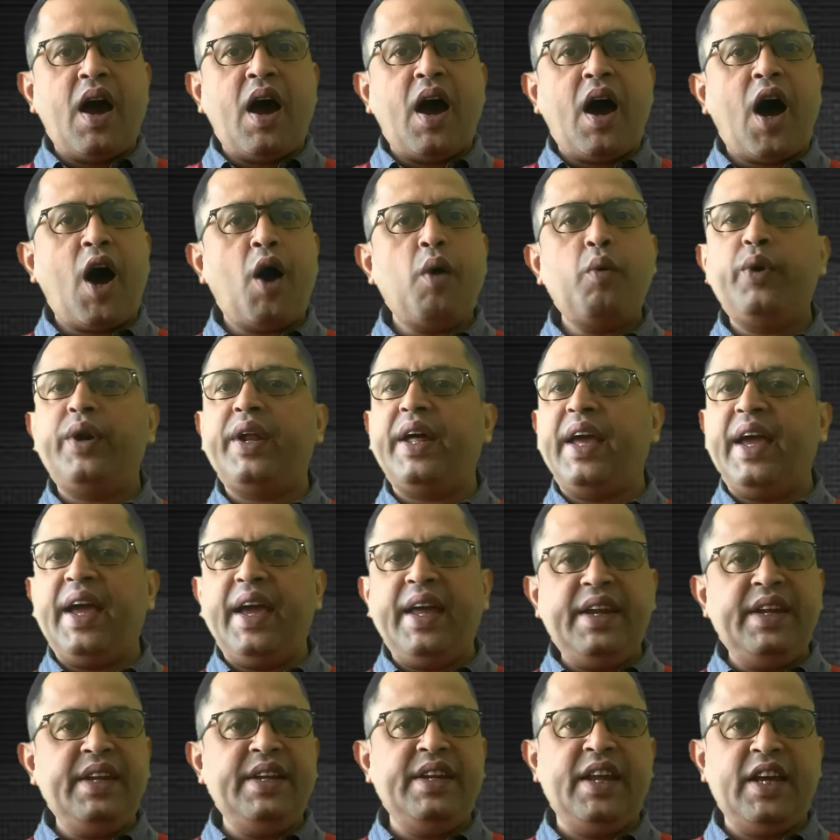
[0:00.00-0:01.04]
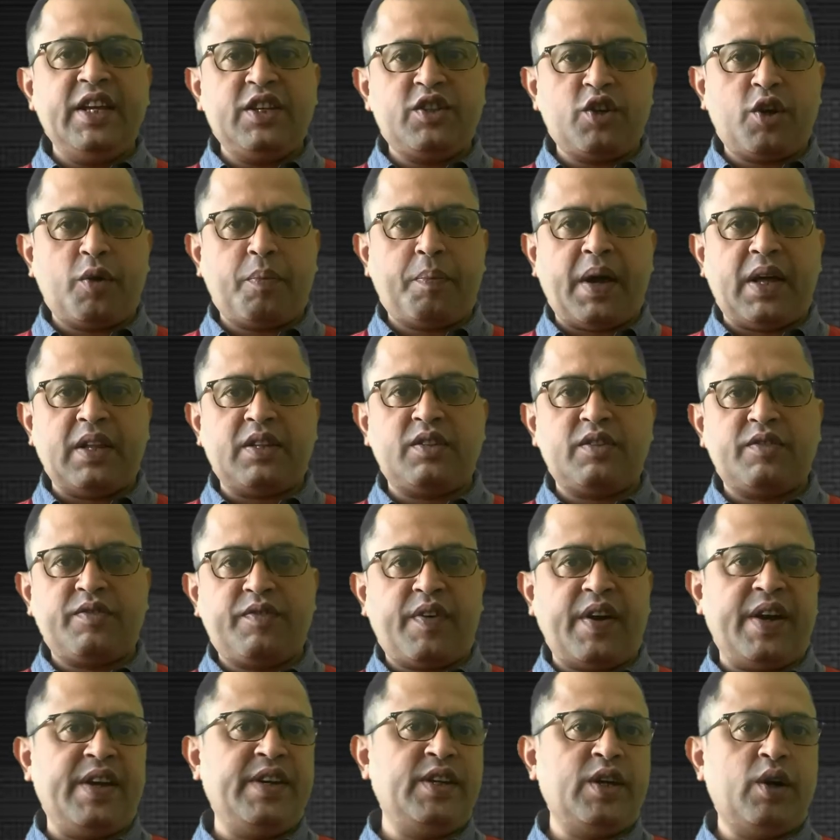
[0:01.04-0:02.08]
how would any naturopaths
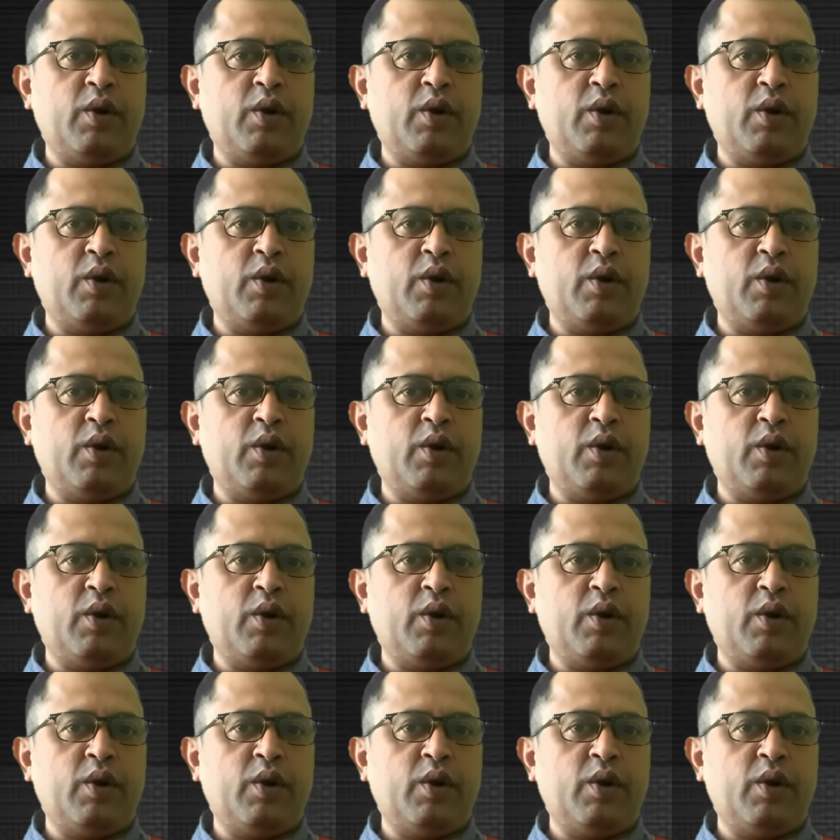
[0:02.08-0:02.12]
find